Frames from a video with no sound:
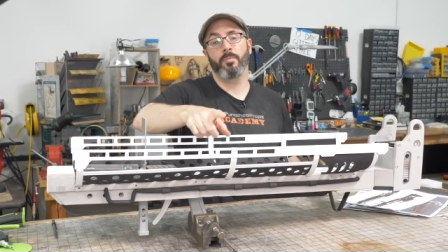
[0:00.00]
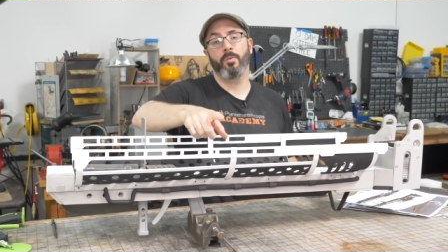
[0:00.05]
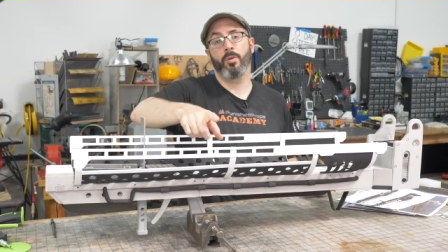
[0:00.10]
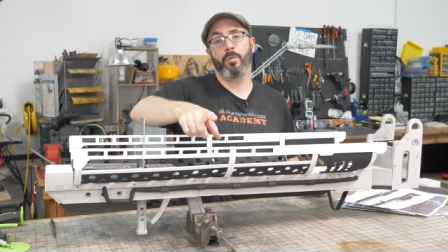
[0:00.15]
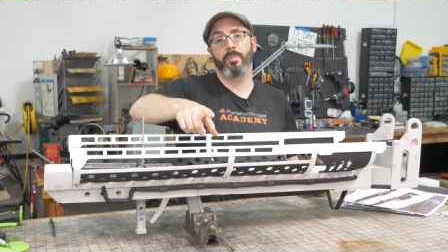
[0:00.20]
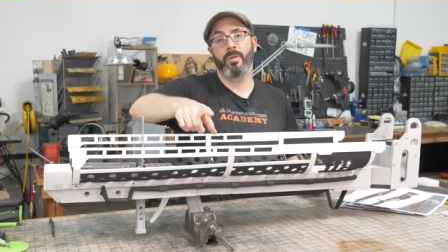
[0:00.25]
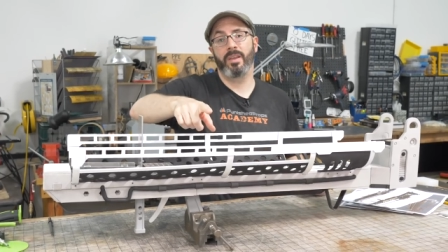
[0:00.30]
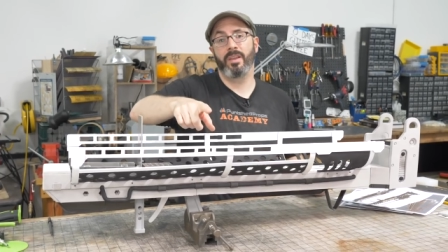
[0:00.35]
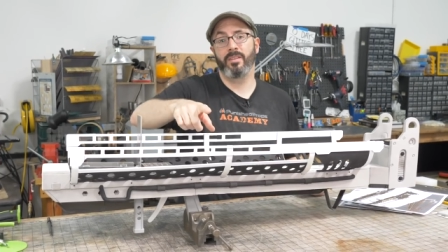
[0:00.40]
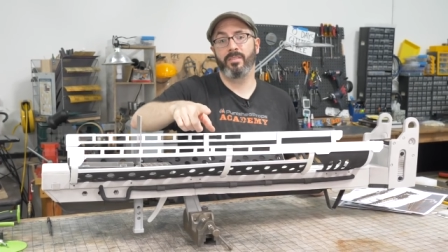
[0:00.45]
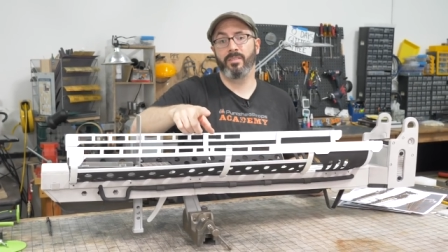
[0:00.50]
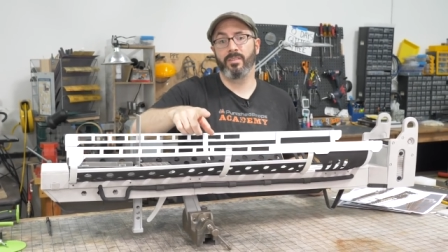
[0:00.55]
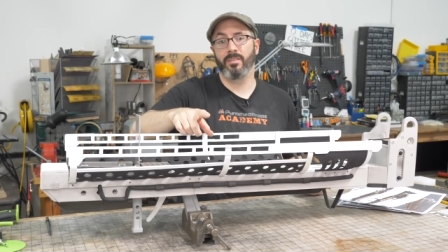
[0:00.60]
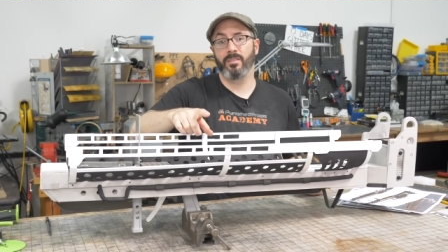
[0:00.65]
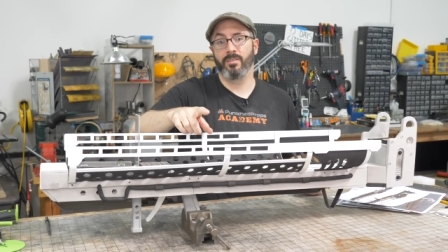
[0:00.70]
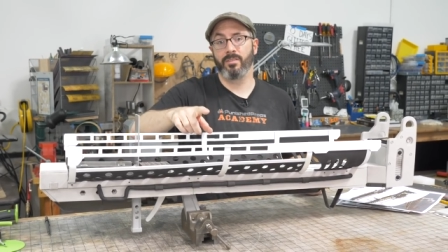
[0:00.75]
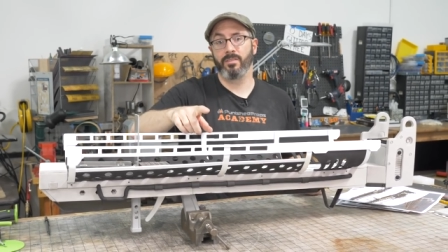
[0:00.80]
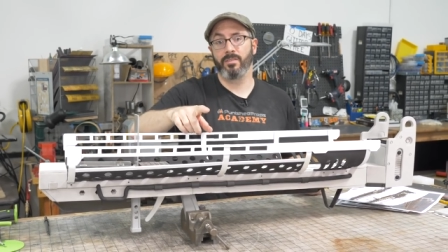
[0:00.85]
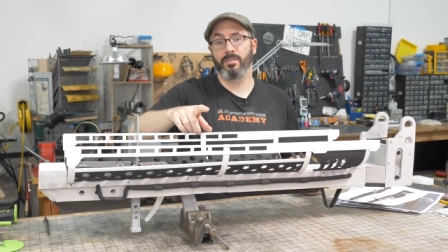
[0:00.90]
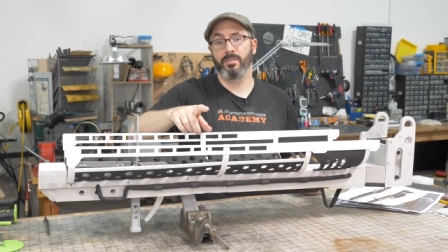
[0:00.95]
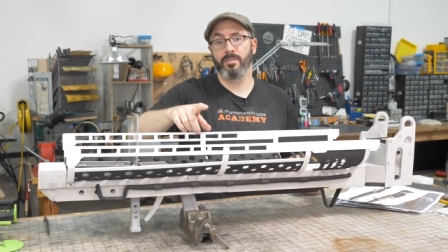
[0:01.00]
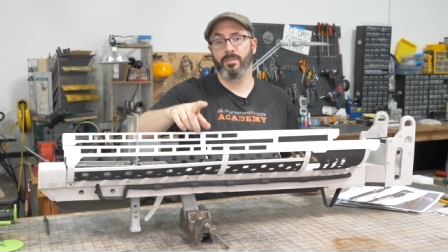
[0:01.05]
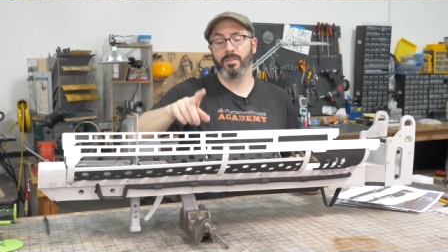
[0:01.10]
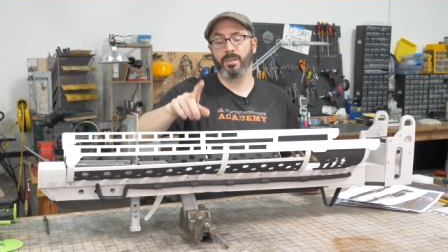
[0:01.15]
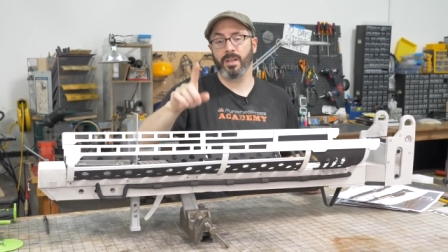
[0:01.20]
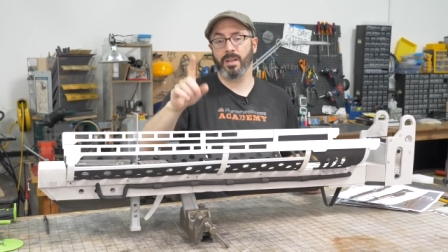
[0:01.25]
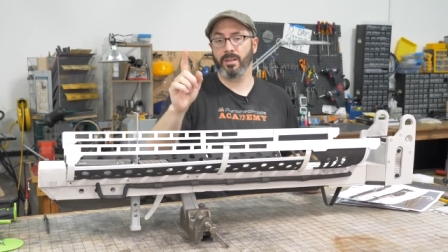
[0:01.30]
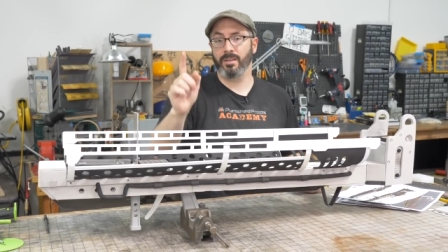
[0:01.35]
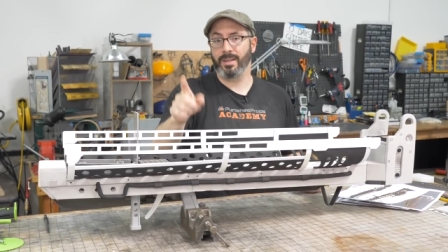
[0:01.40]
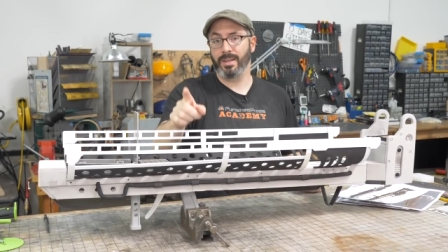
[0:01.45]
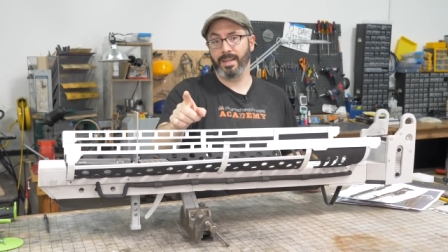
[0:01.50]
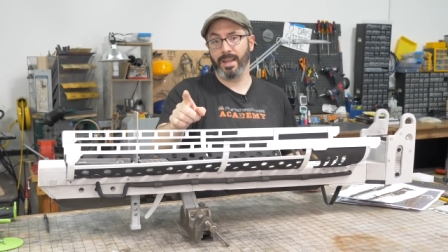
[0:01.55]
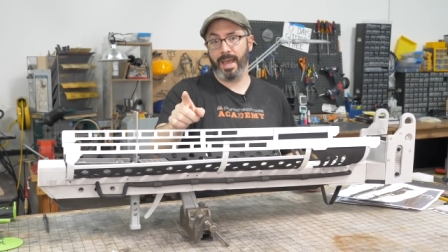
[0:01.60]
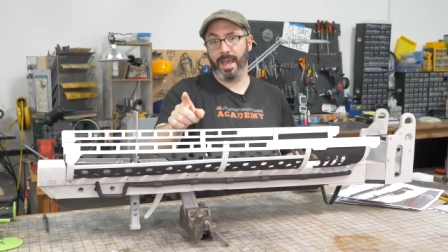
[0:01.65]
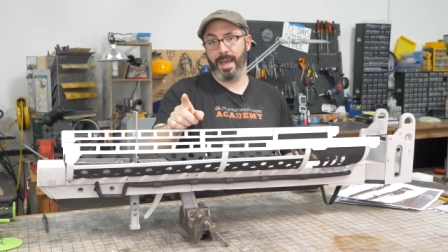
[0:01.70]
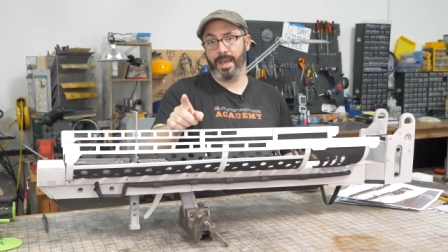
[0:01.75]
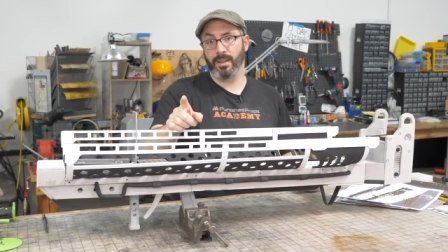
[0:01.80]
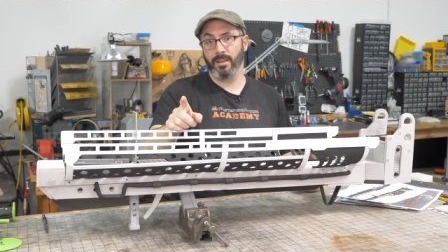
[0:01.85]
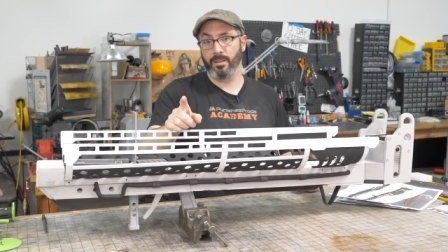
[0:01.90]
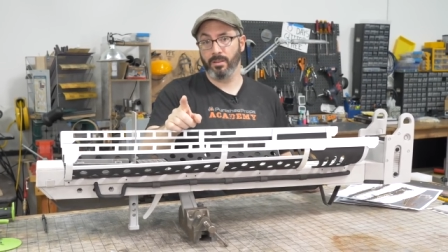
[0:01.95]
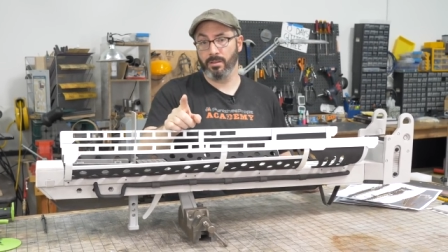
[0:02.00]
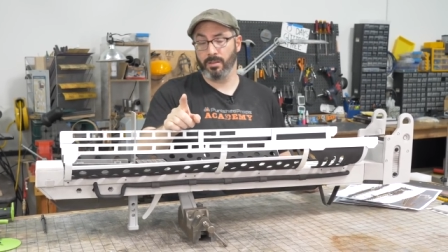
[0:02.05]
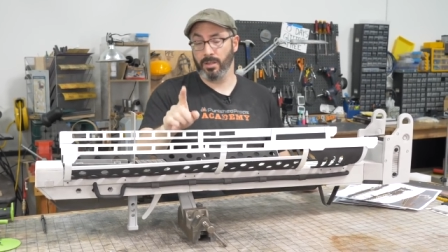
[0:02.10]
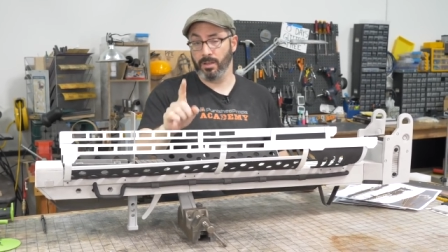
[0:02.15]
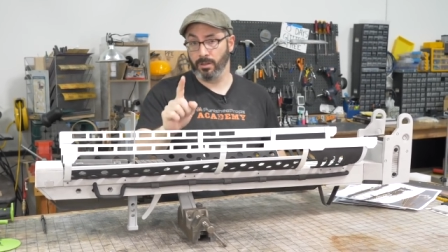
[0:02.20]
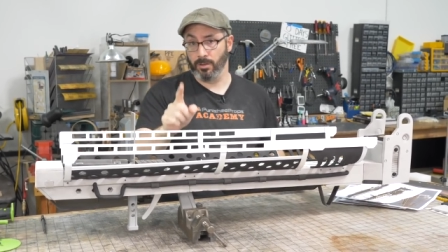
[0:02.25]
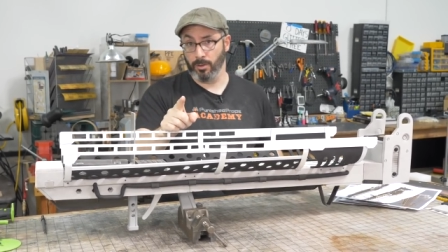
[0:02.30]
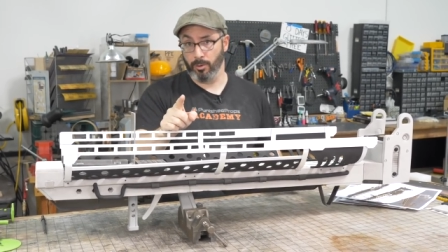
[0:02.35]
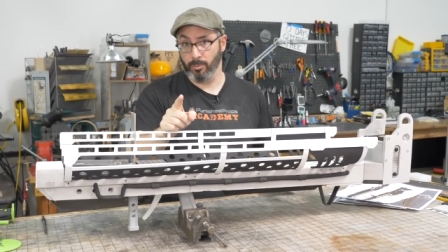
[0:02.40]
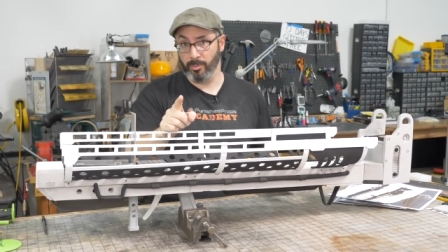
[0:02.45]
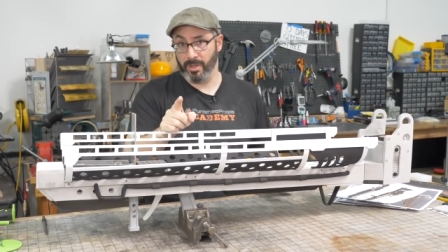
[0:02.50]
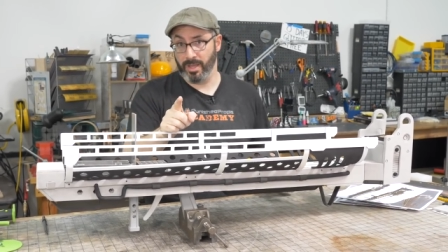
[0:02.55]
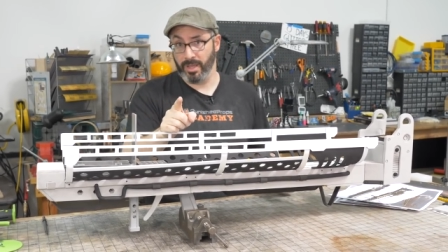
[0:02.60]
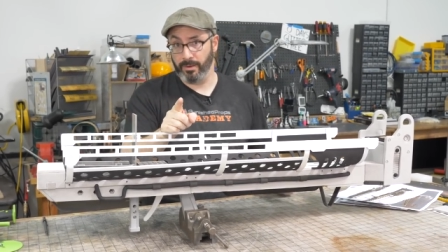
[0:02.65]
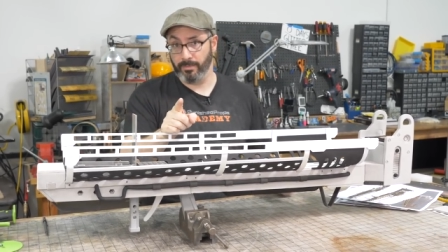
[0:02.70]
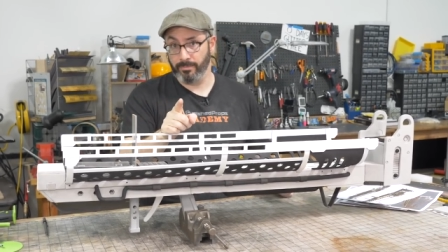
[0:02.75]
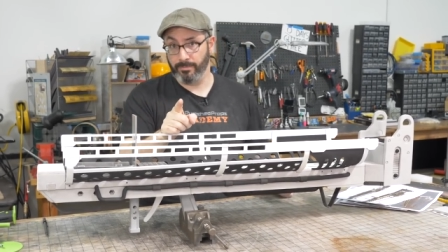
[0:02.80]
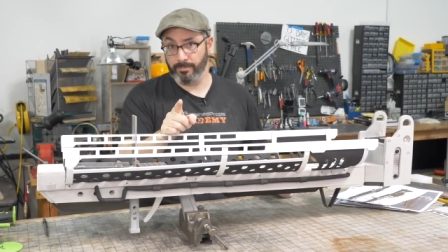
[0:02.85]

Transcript: more pieces that I'll need to add in a little bit.